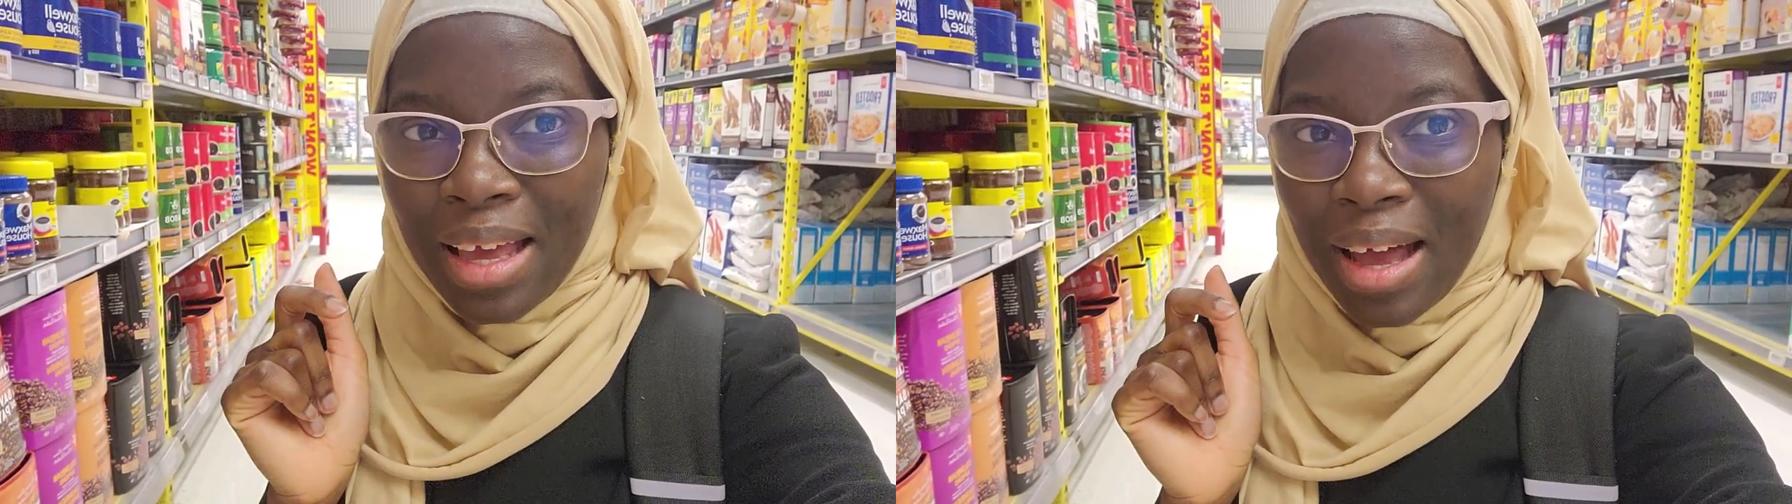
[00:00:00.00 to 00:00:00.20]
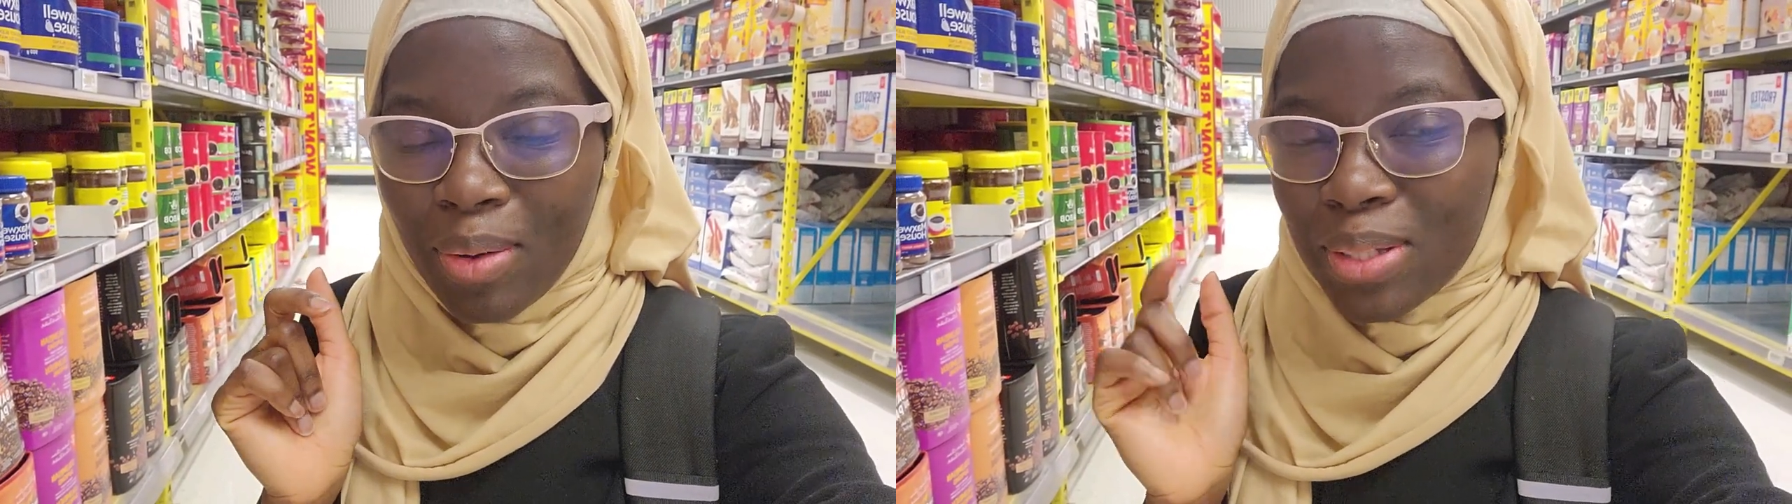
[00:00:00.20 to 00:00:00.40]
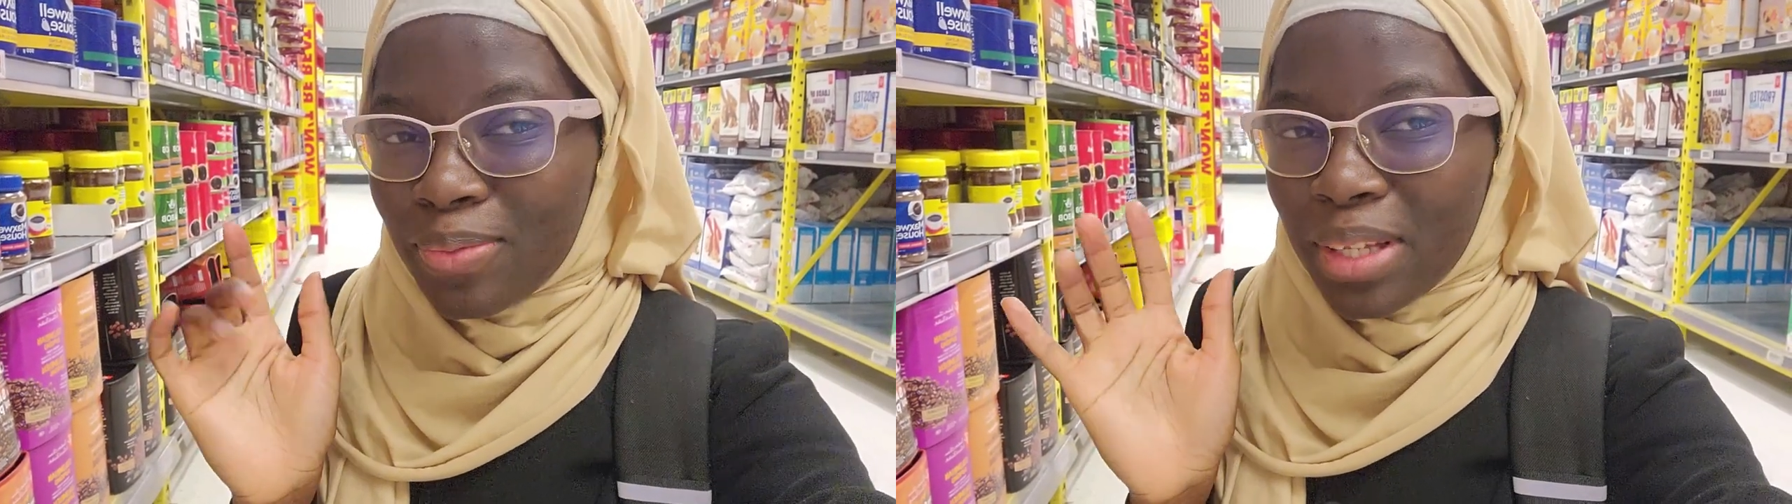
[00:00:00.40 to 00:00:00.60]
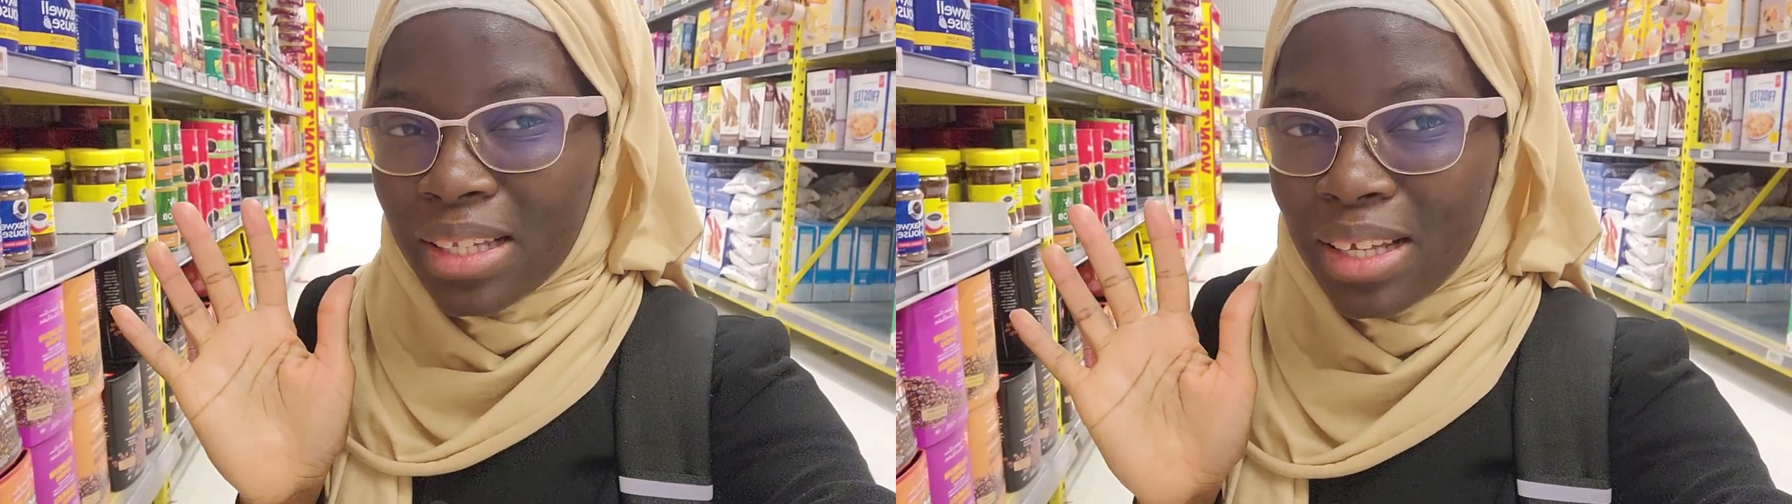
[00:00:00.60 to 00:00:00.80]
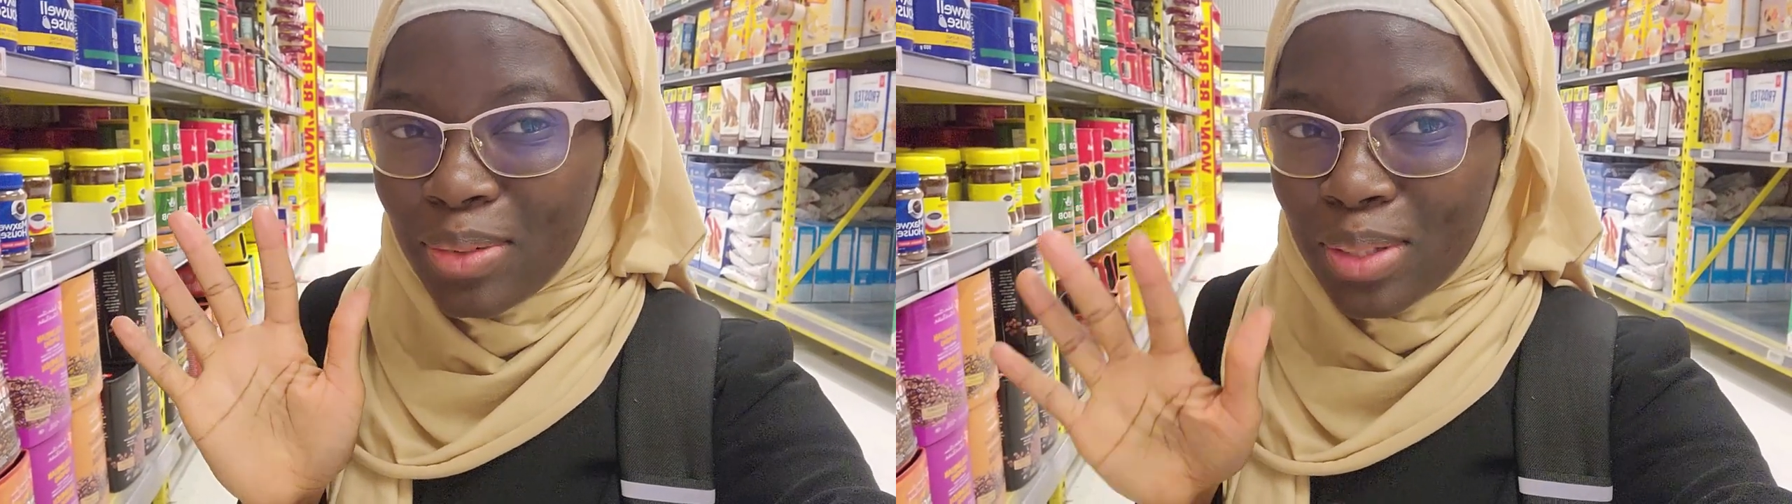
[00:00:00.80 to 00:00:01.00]
I was
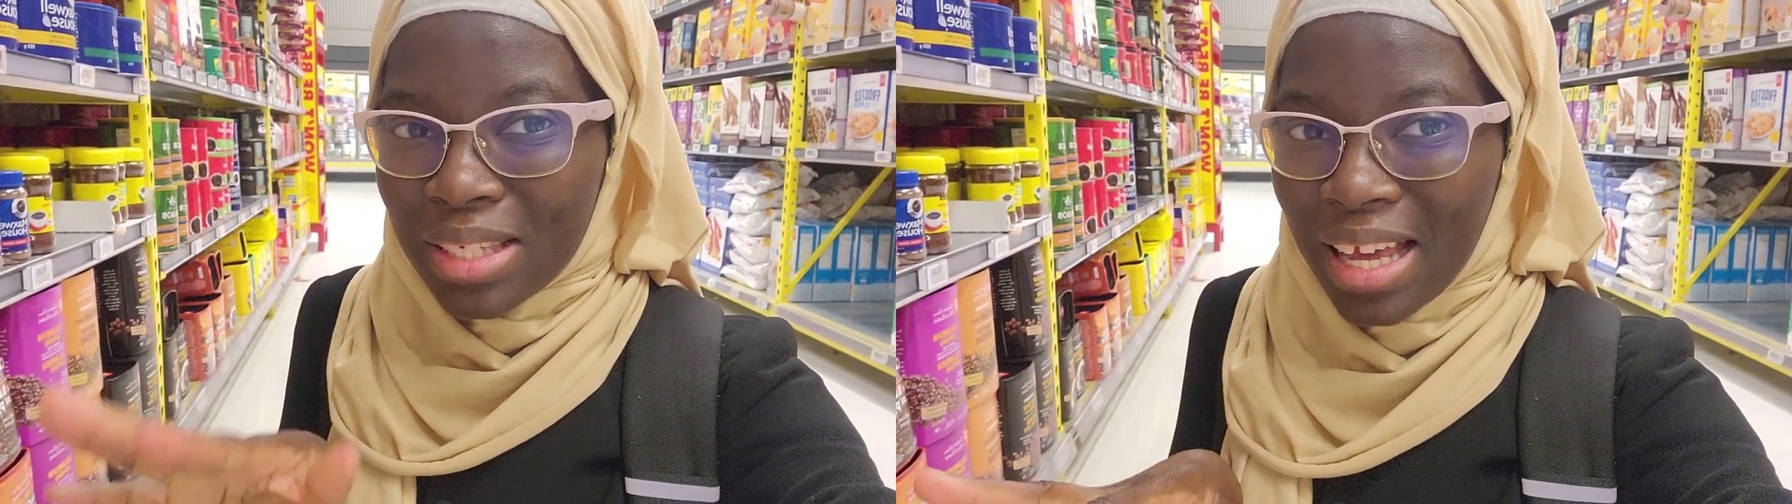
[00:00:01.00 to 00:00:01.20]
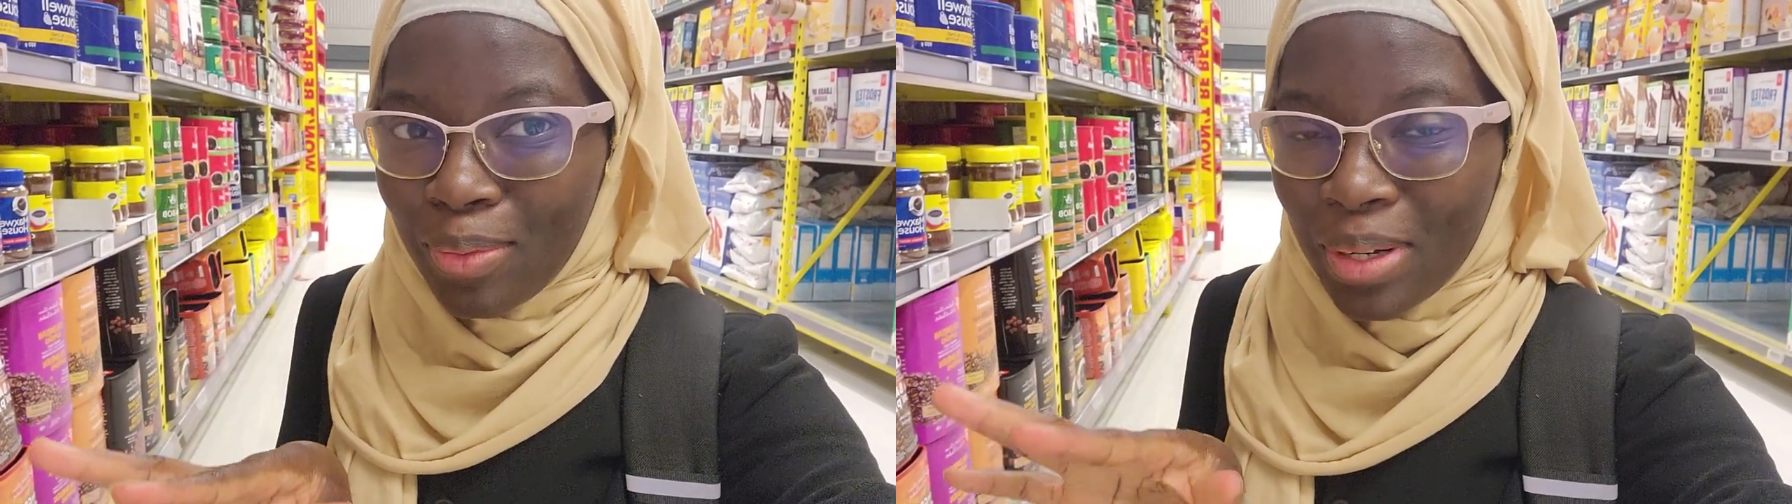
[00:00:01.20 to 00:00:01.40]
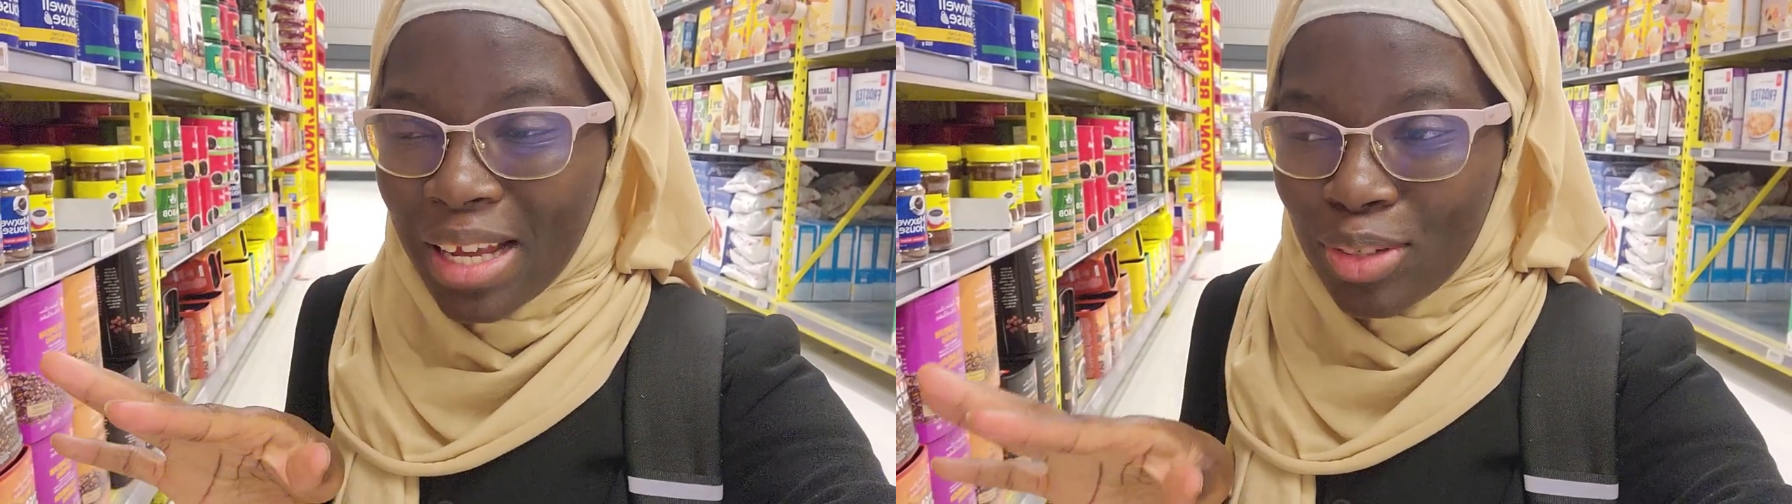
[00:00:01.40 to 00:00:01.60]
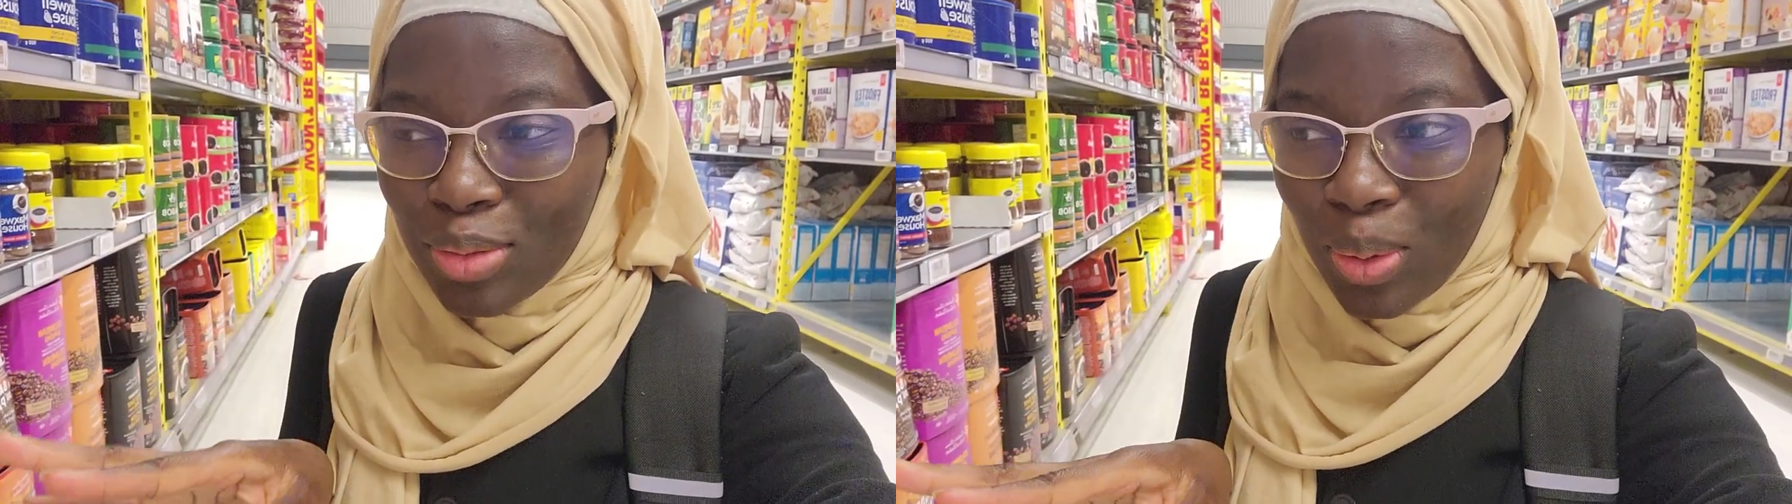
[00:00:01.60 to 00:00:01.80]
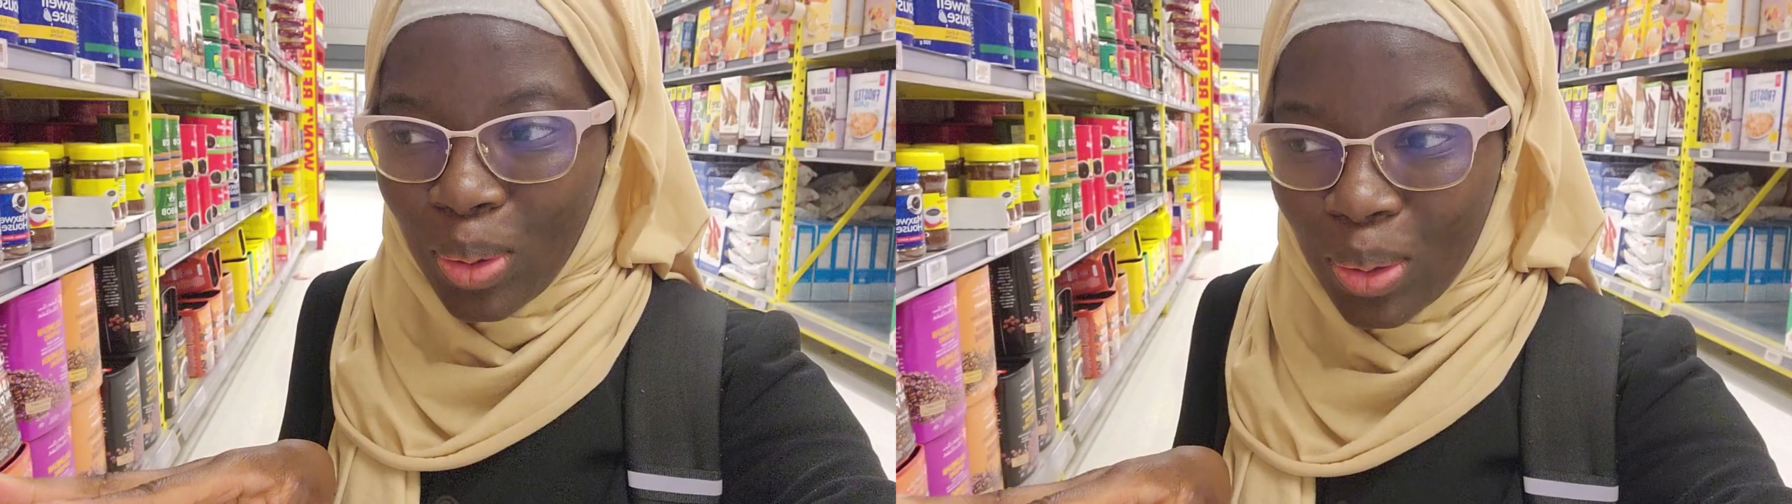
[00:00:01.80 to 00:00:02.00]
feeling a little sad when I
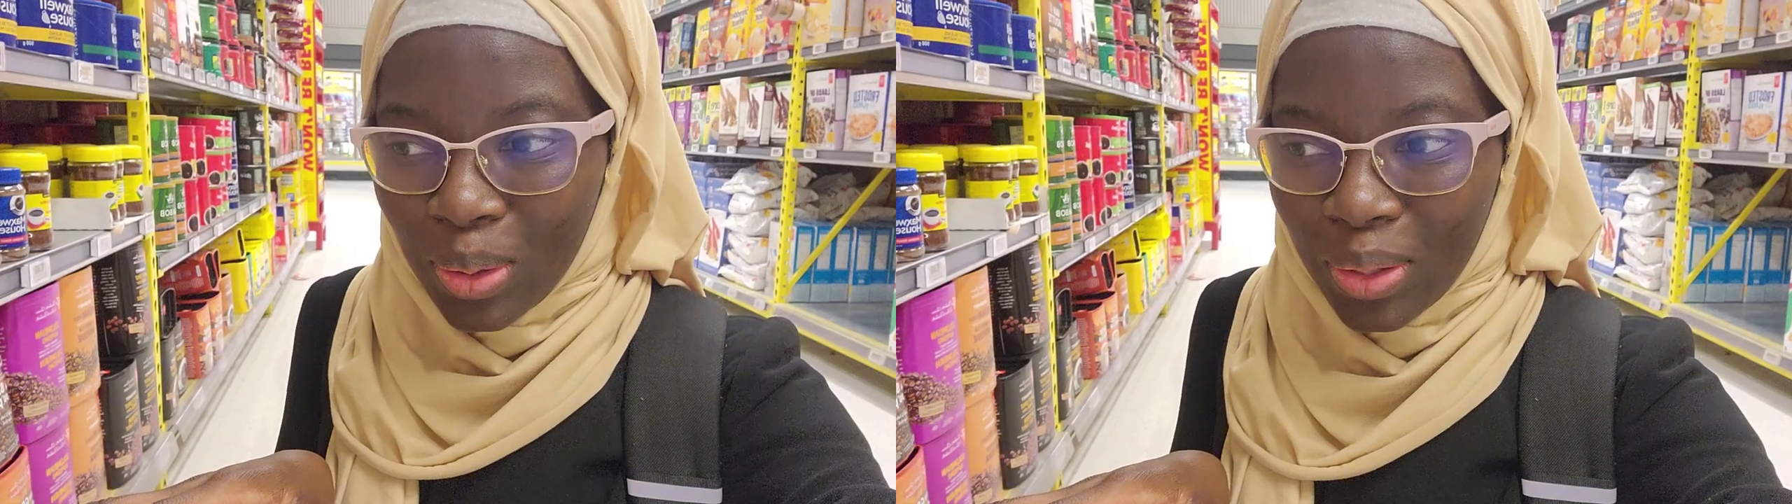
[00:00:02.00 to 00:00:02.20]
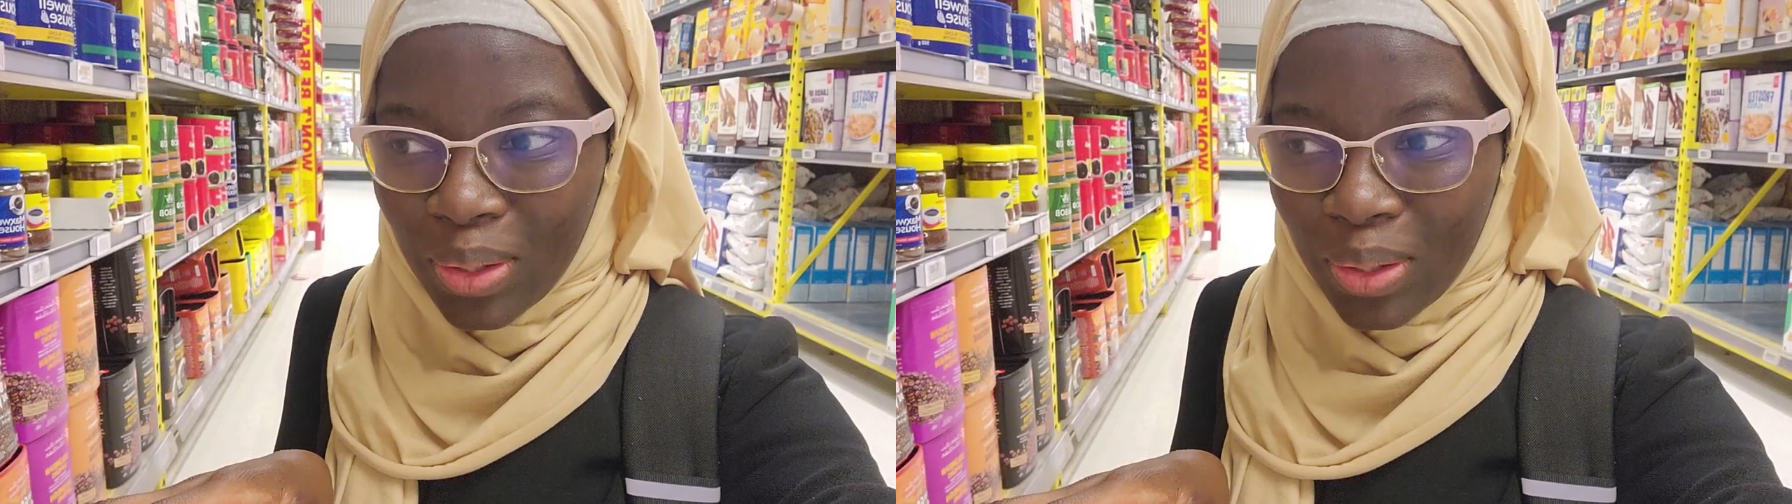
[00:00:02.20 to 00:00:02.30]
saw